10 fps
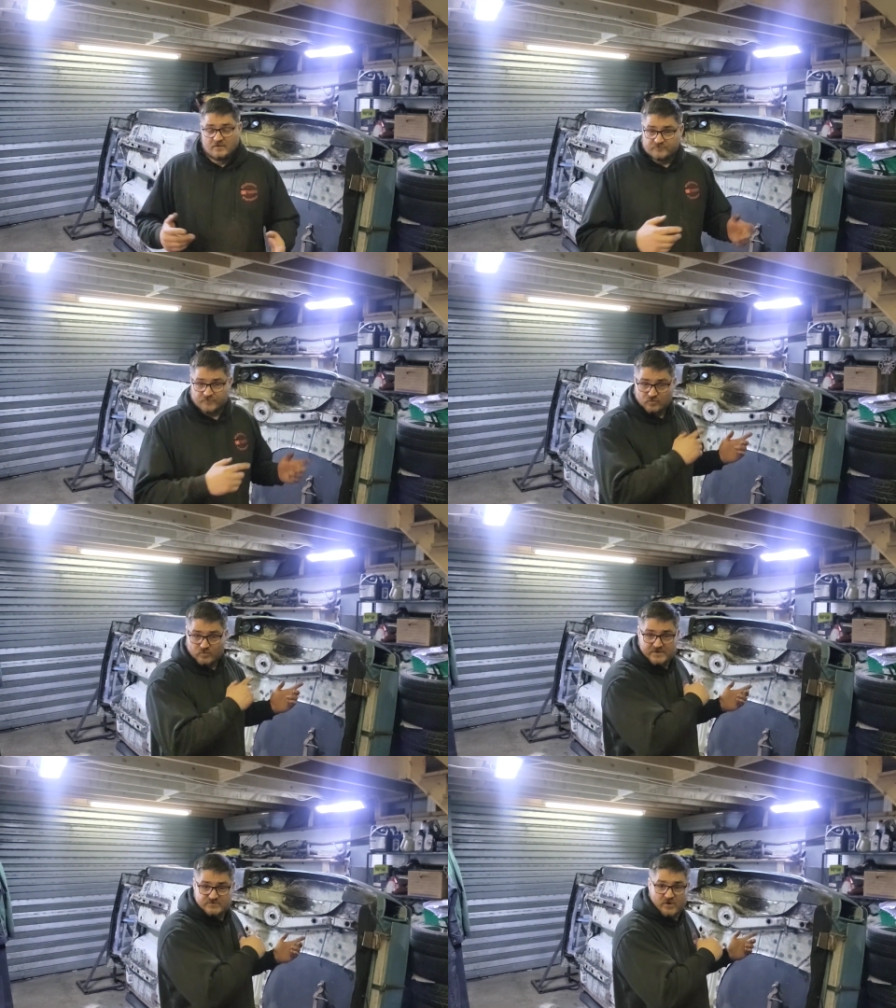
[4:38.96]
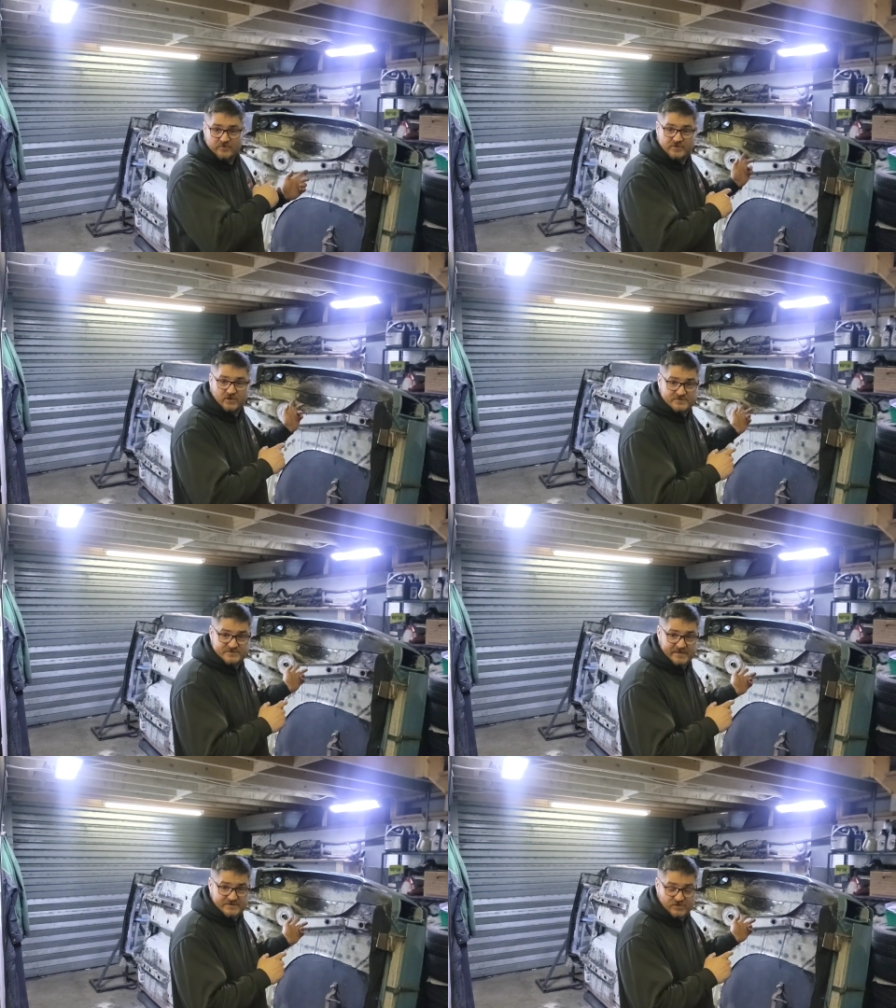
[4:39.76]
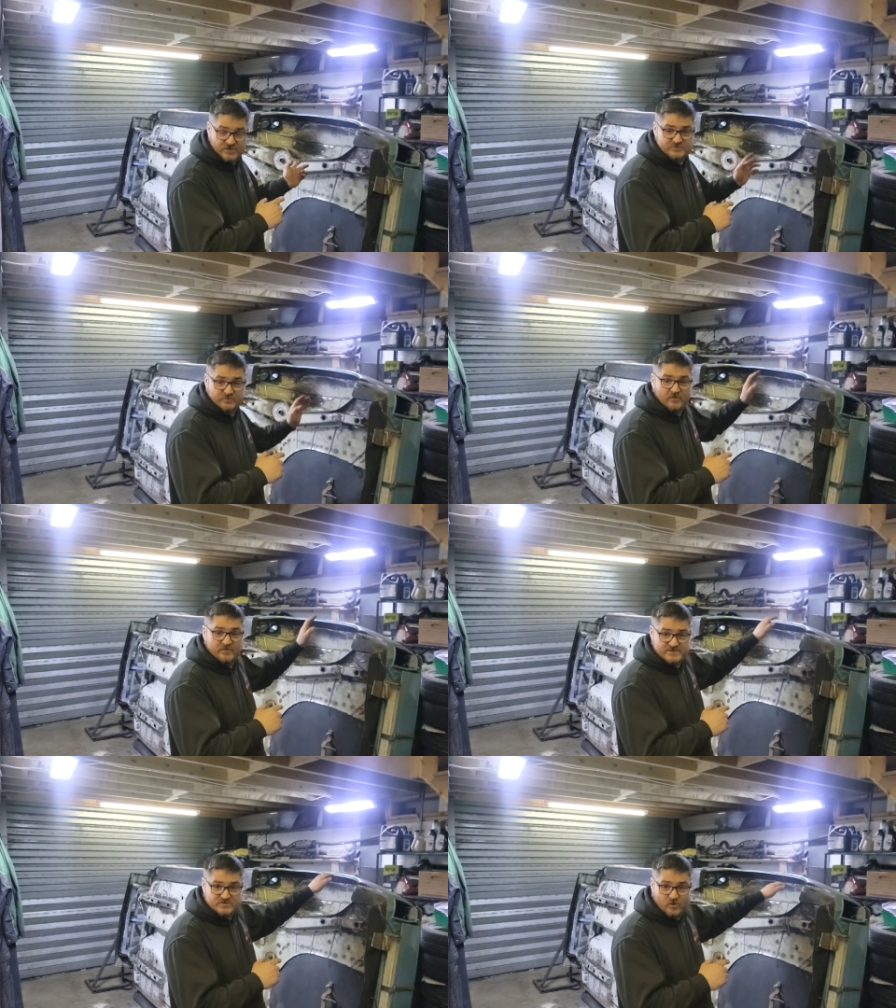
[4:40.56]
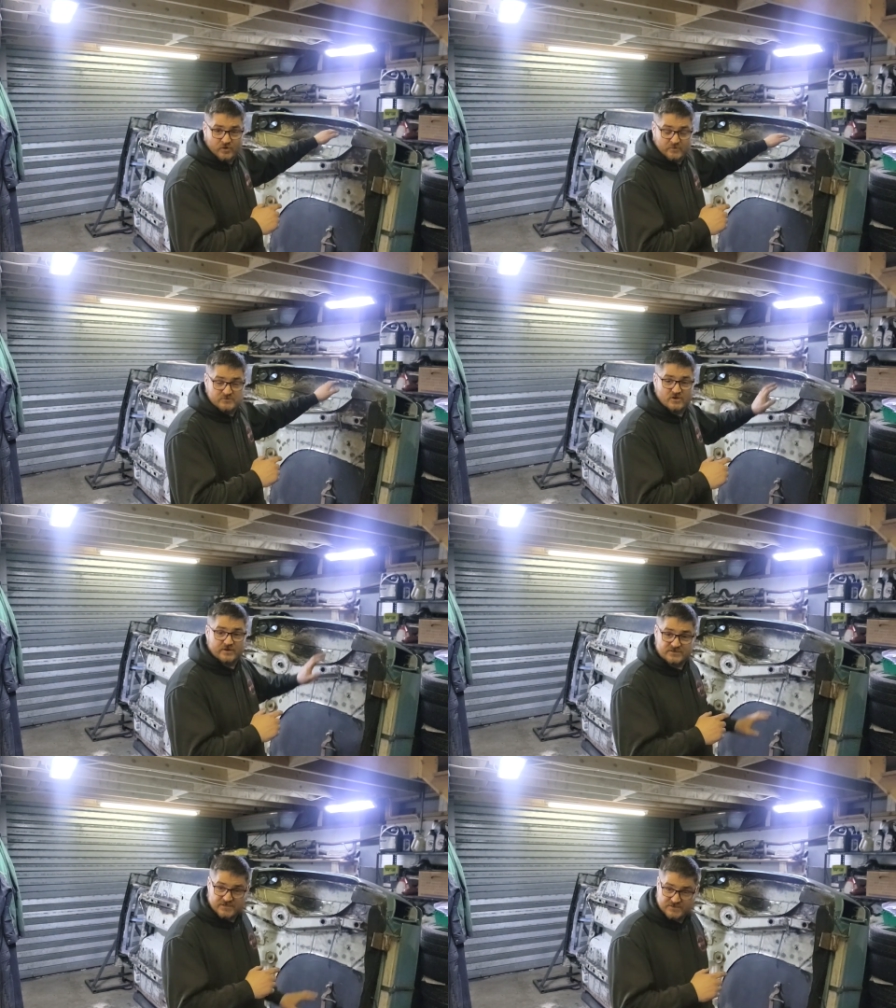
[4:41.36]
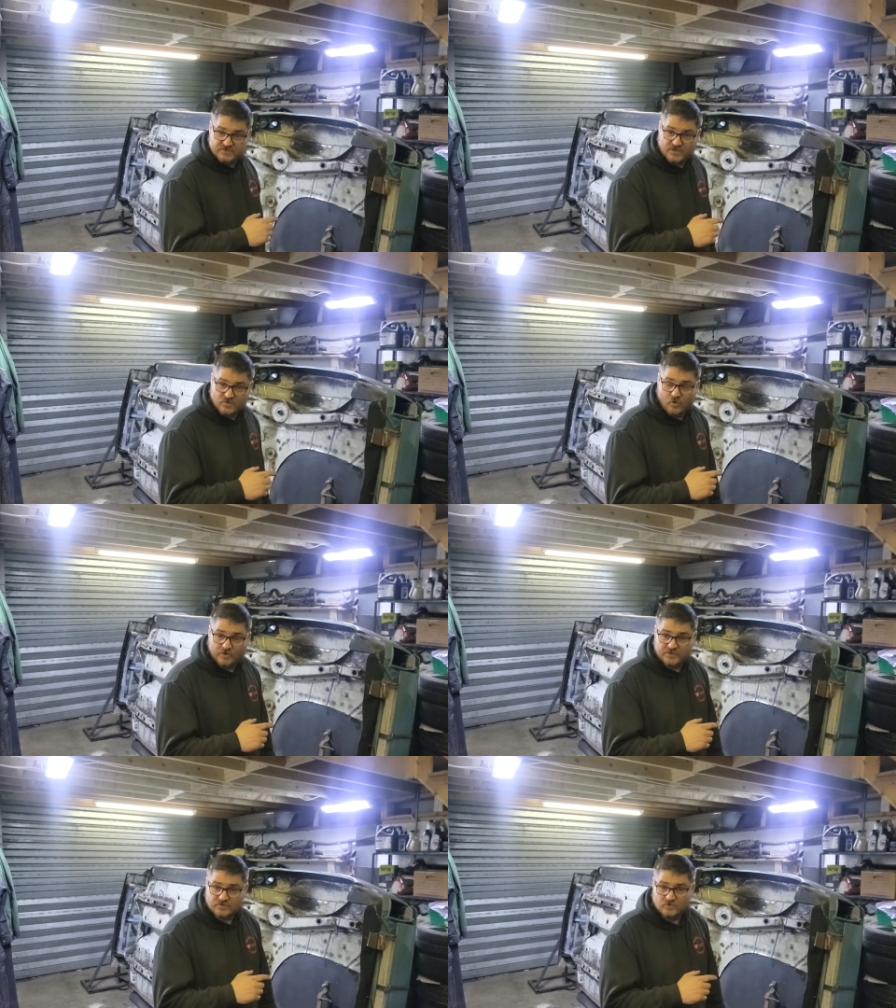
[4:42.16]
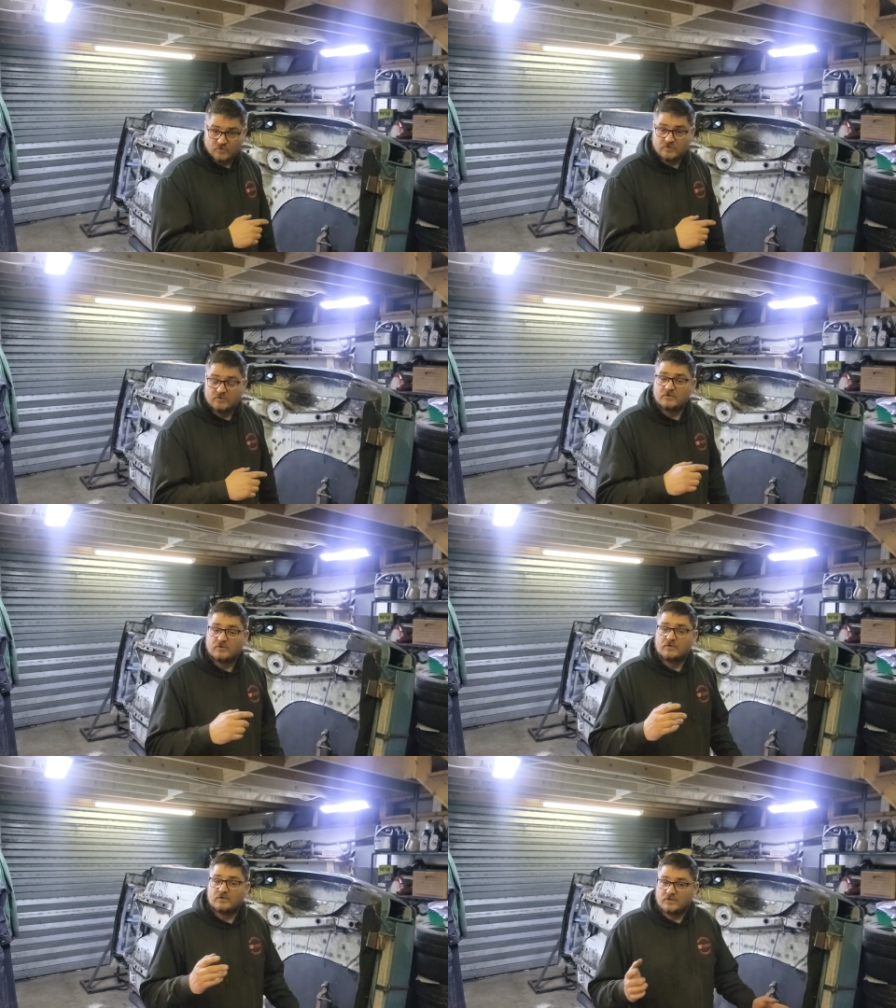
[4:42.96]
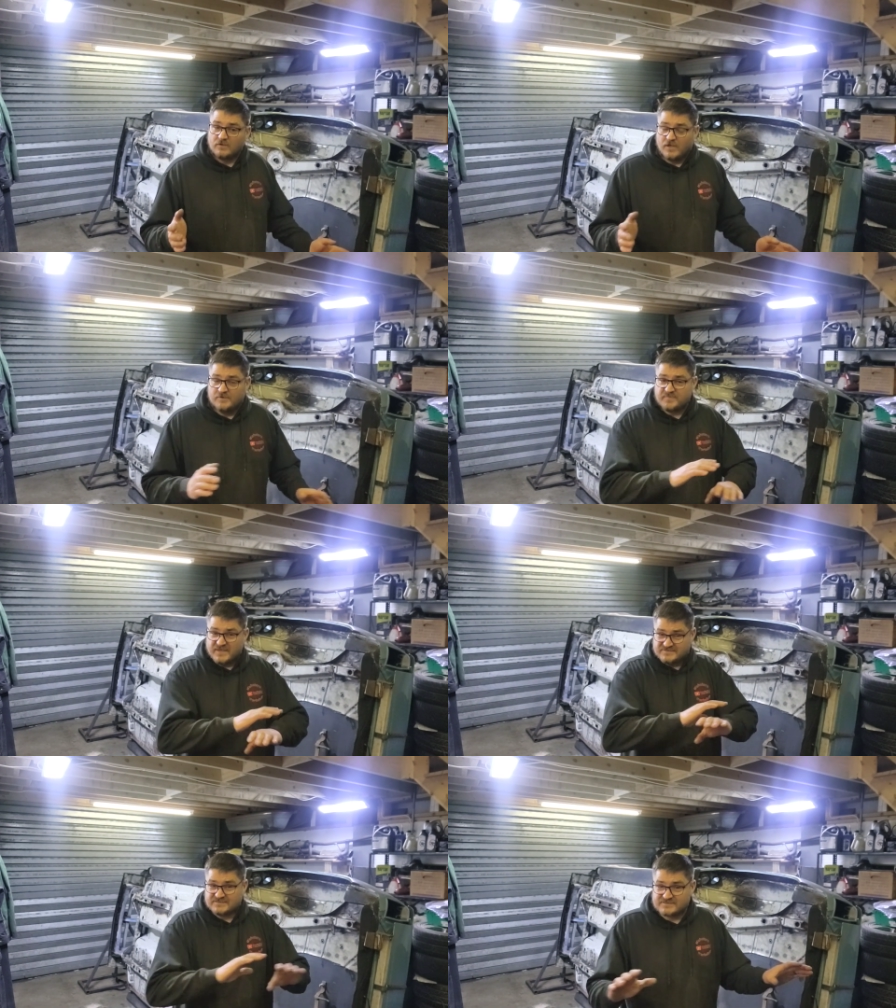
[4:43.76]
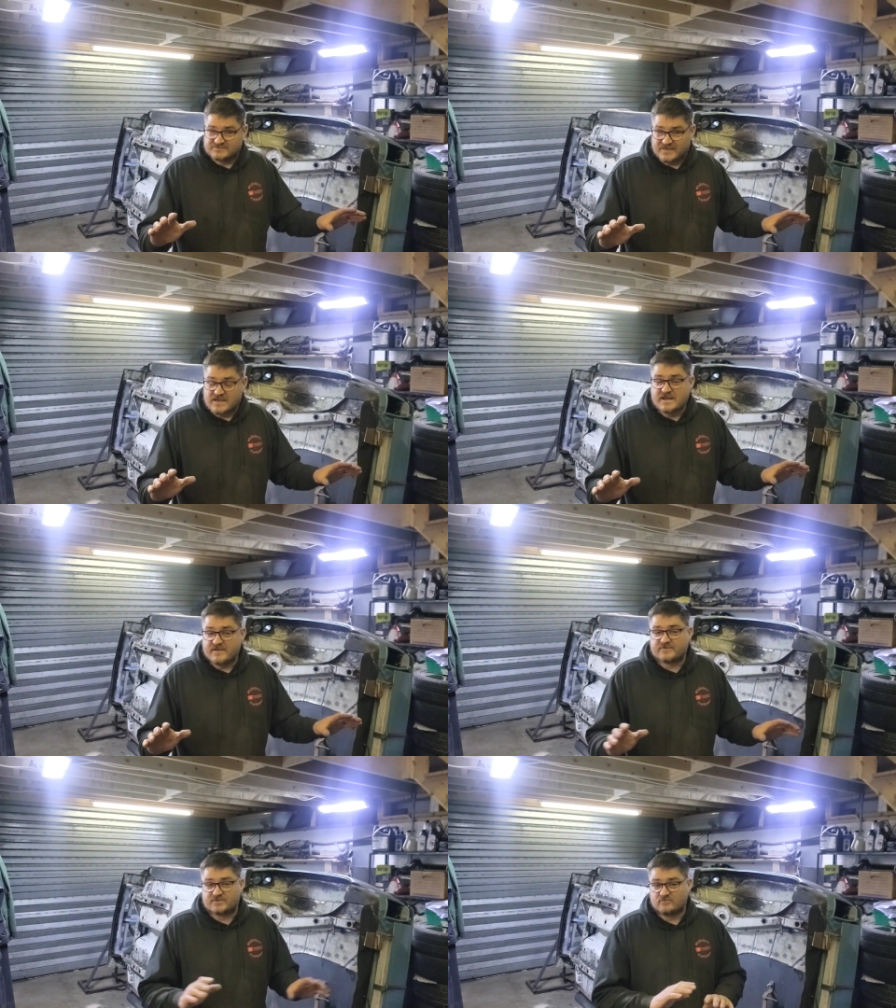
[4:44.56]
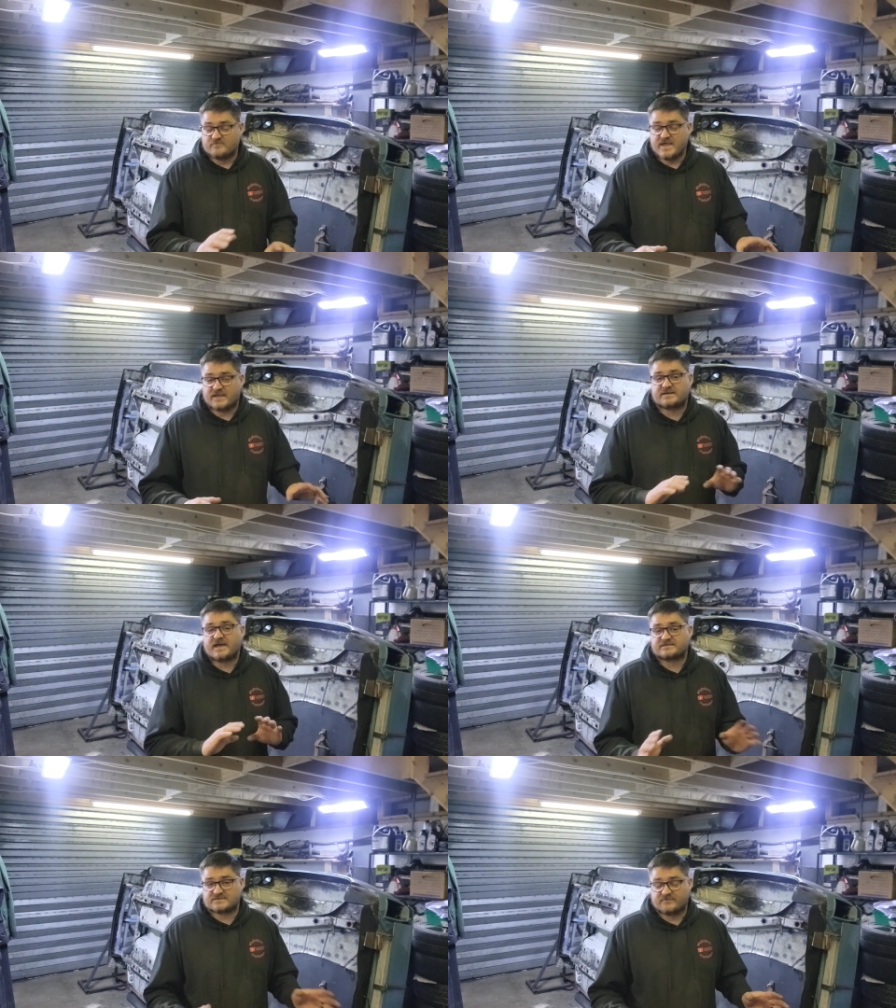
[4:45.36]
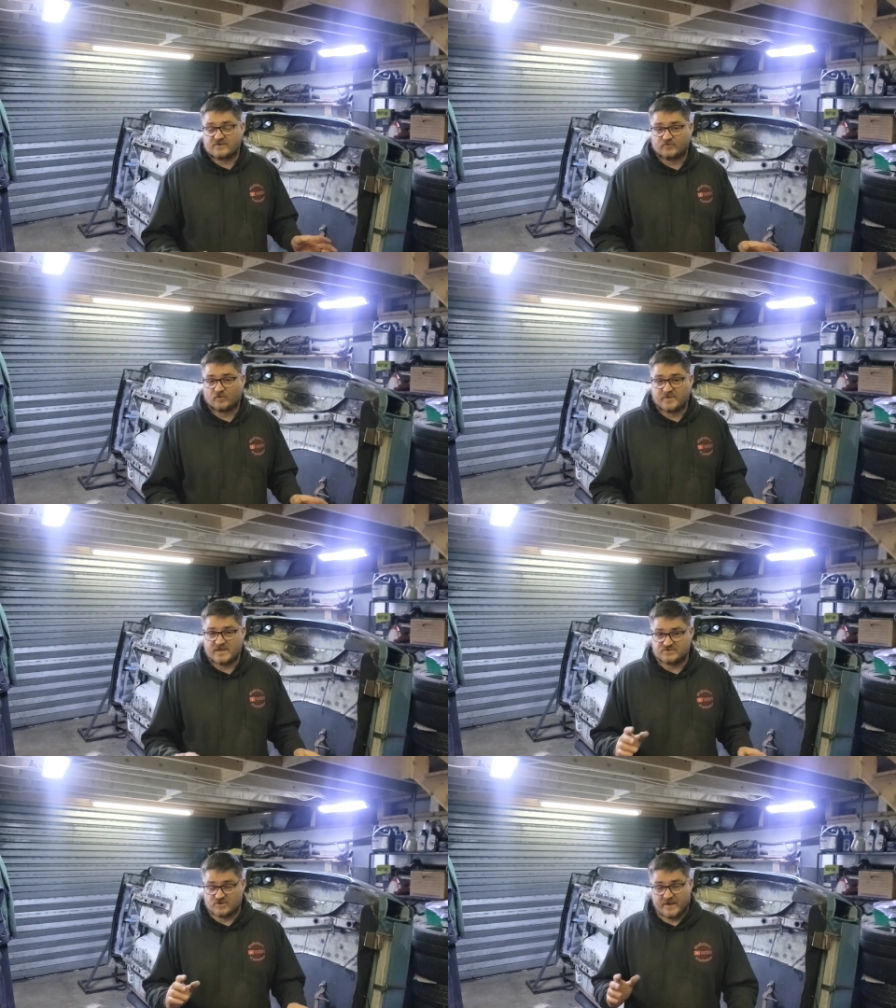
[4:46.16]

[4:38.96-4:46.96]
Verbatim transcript: front wings were already on, side skirts were on, this quarter was on, I just had the other quarter to go and basically clean everything up, make it nice, give it a full paint job.